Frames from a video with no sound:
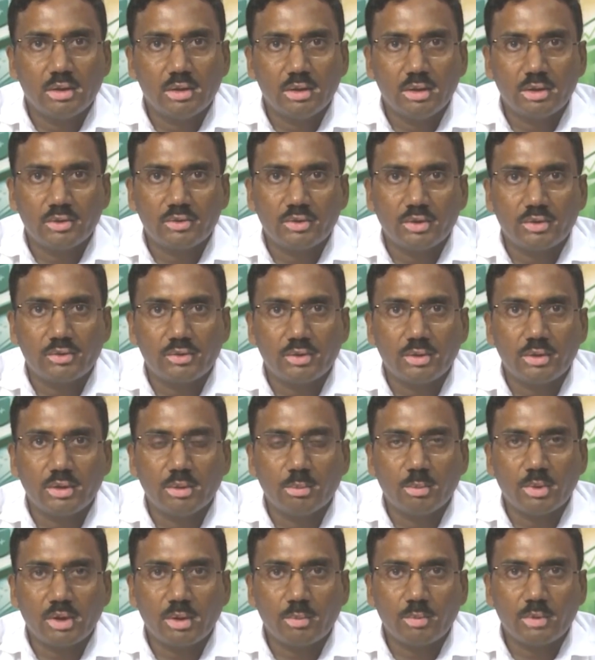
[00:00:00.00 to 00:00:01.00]

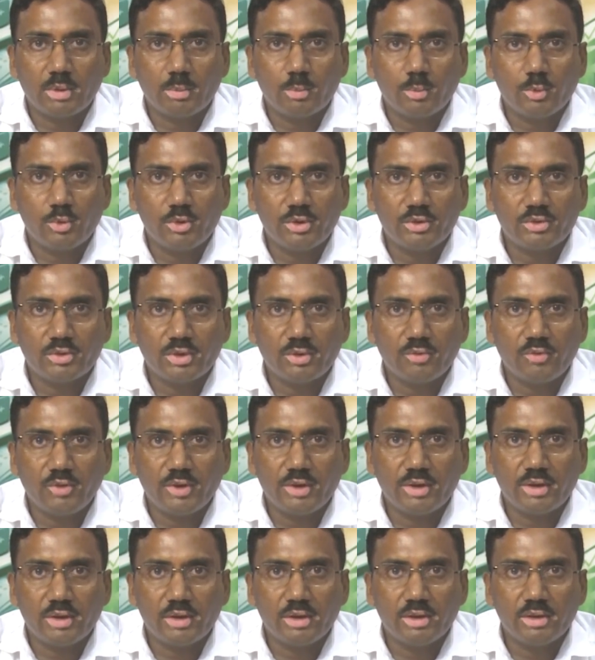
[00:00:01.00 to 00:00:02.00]

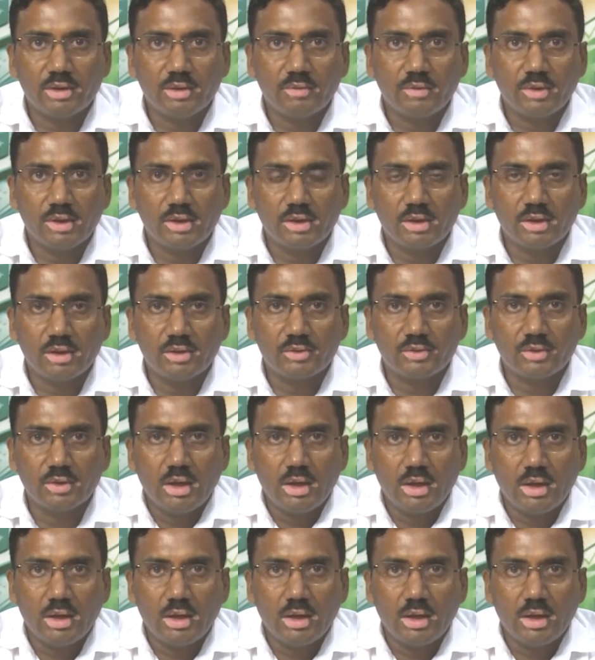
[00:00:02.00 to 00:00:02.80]
fitted in the vehicles